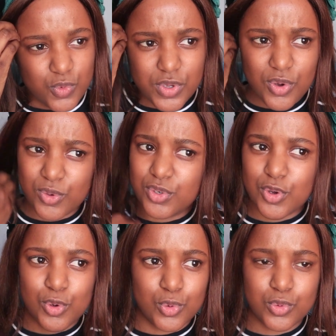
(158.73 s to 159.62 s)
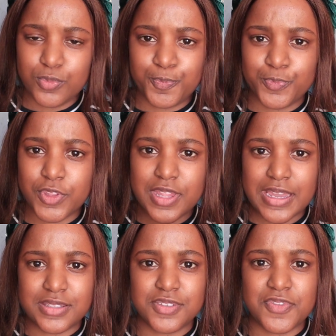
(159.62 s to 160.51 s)
we all know
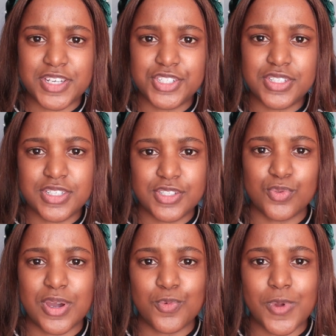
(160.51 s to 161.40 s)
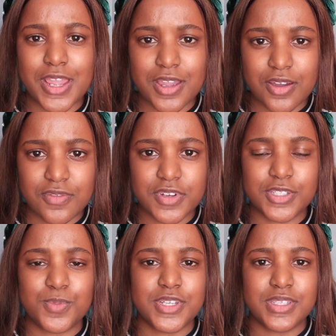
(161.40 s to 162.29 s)
that fashion is one way of
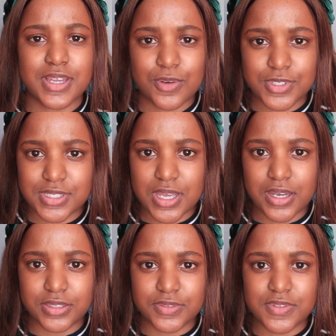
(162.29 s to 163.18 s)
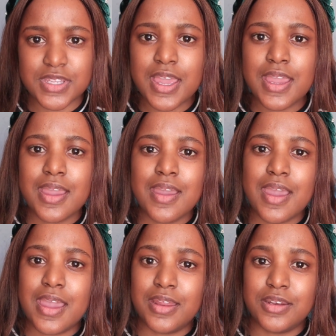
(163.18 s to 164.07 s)
expressing ourselves,
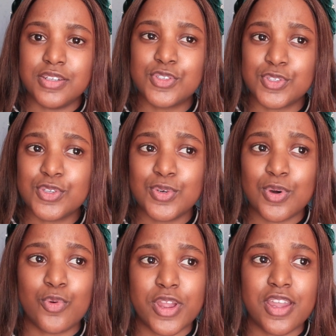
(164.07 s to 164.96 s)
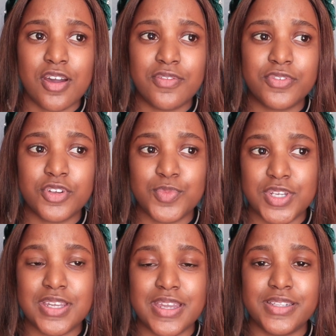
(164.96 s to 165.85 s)
and it's also a way of
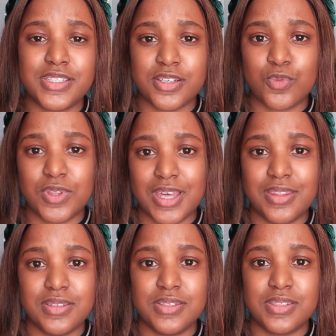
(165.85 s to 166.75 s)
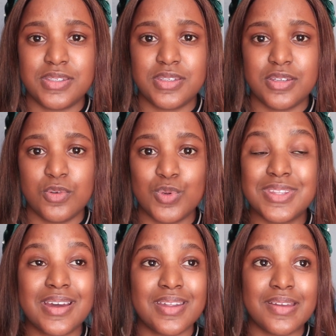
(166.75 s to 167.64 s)
communicating with others
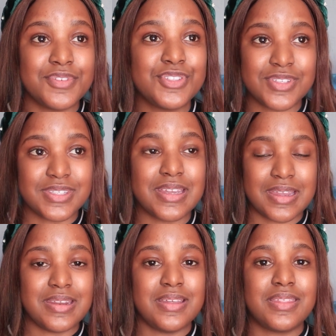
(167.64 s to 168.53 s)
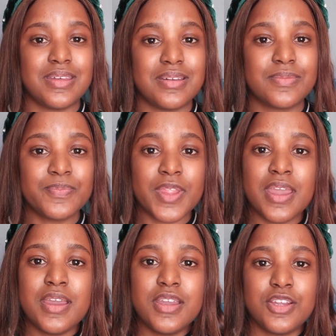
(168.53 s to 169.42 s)
without having to say anything.
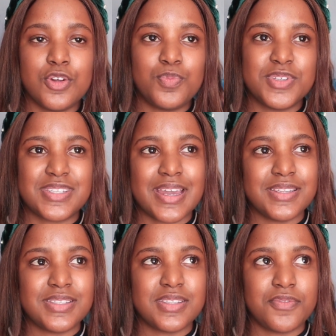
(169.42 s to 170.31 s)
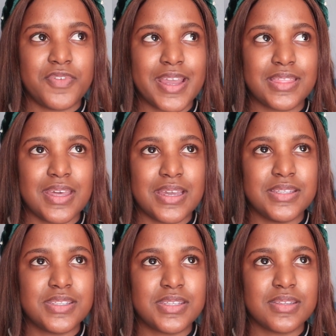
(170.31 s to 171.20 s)
Besides the fact
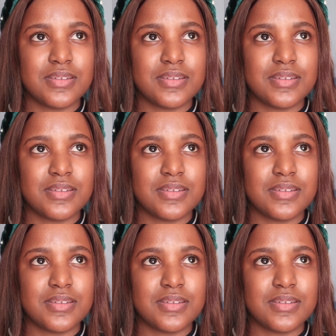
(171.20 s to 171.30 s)
that